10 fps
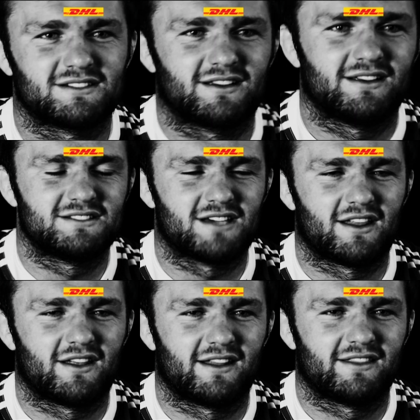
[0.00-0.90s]
each
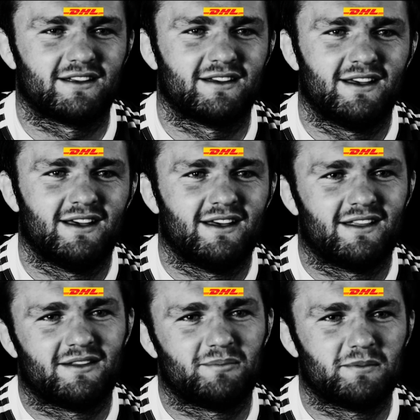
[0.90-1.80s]
other and the,
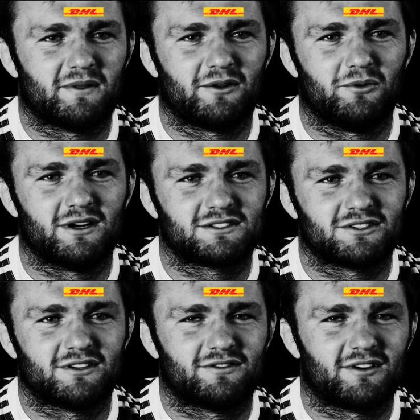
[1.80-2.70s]
the people that worked
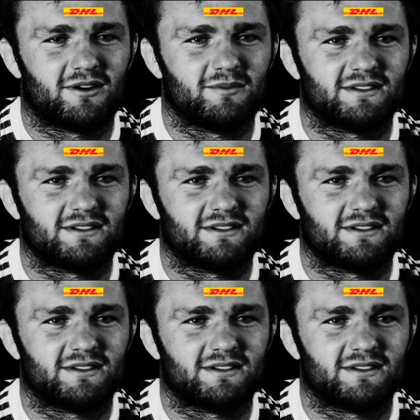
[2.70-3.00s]
on the farm.